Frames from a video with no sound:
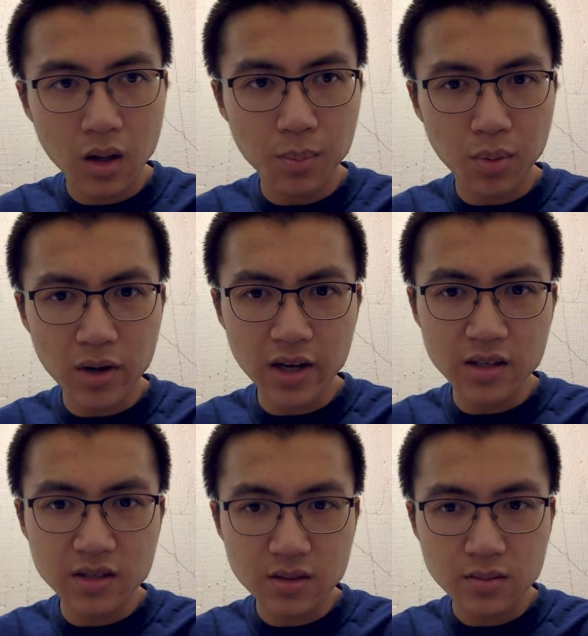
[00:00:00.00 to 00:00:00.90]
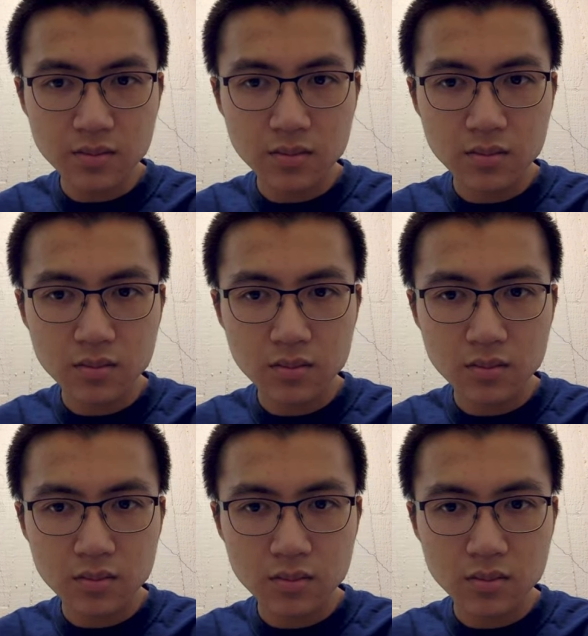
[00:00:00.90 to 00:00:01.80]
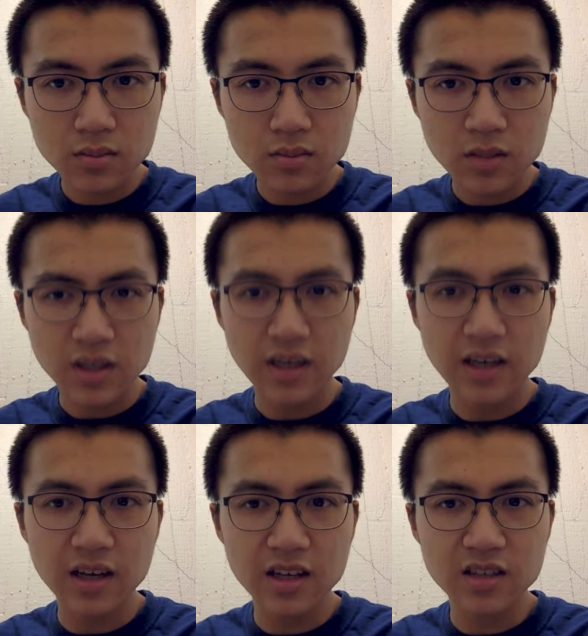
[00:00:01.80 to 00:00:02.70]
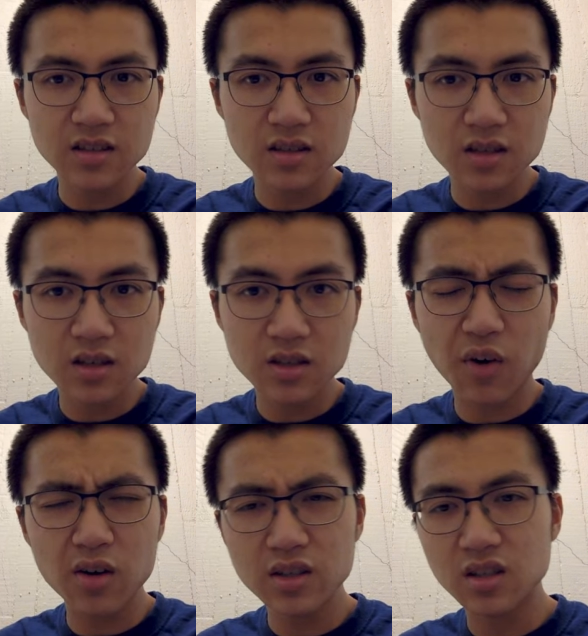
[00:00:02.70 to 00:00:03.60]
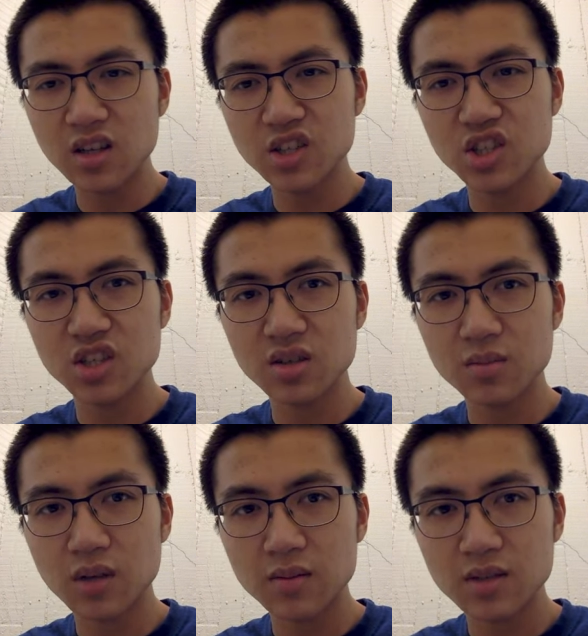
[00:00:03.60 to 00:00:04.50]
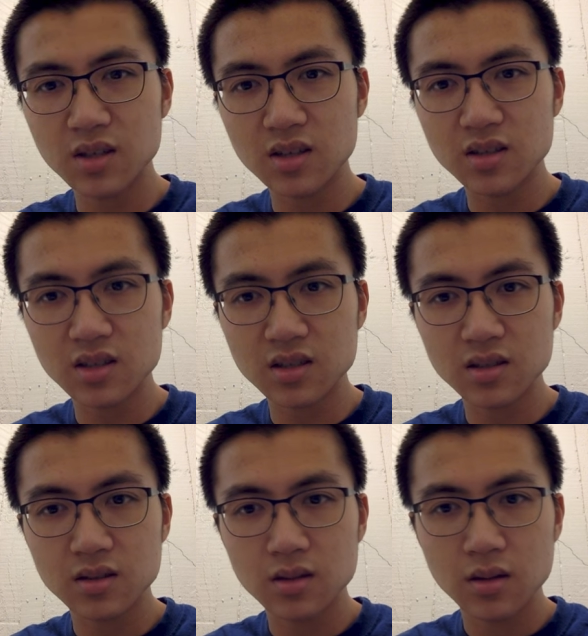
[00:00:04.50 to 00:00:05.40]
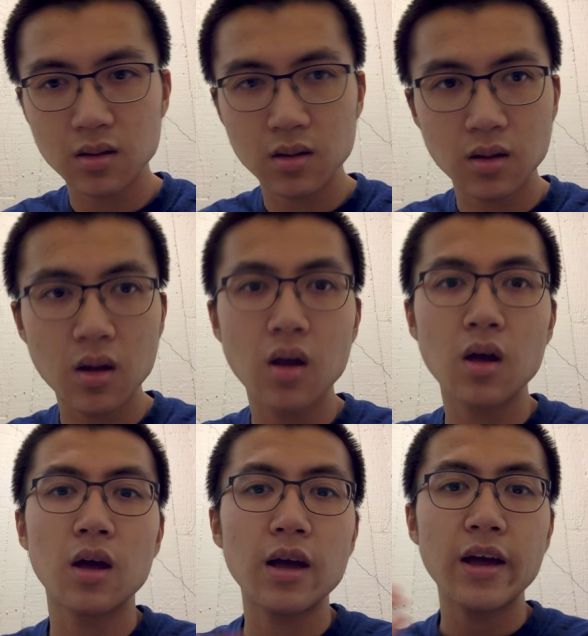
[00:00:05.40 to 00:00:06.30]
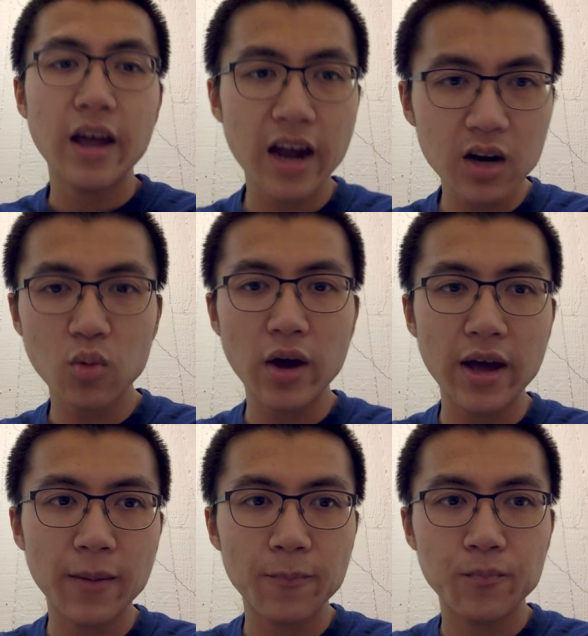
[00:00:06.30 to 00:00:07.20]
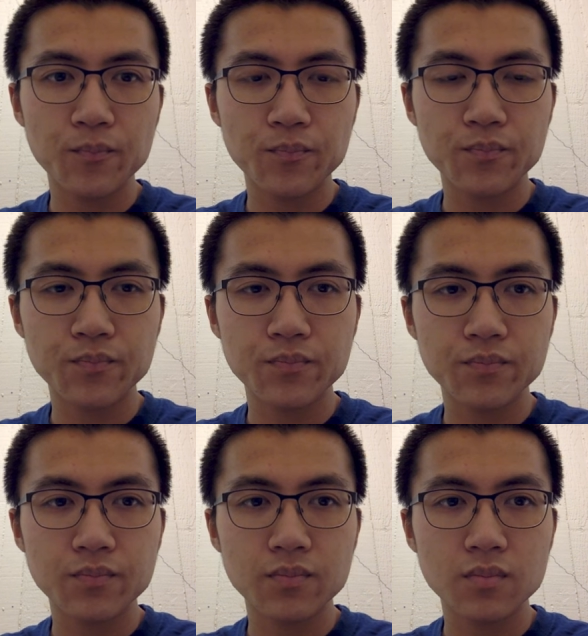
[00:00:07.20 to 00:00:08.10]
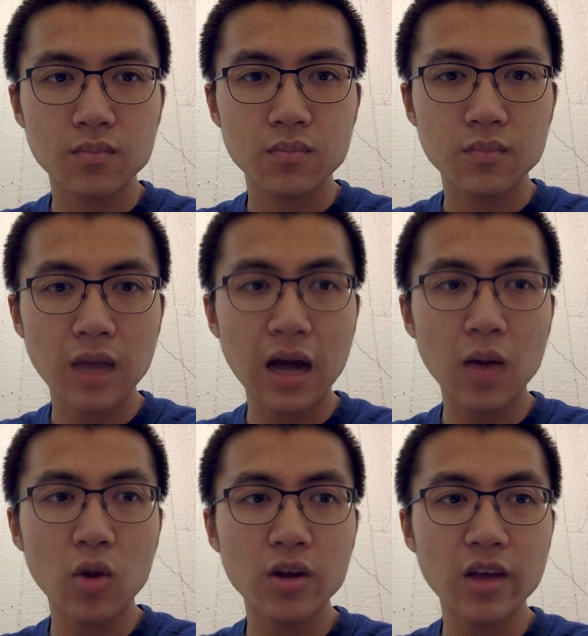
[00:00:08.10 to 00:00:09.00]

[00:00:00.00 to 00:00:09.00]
Point is, yeah, Safari's glitchy sometimes. It does this. Anyway, I want to